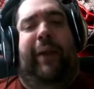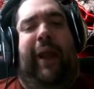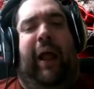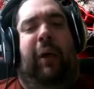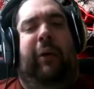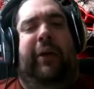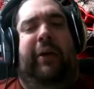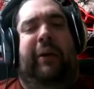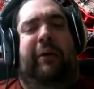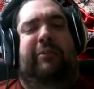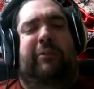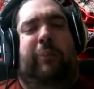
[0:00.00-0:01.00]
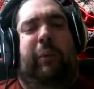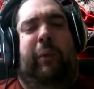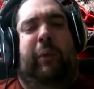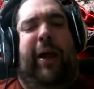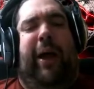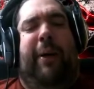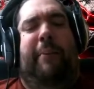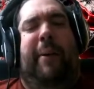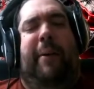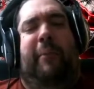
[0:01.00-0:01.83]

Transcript: How can you have a Mortal Kombat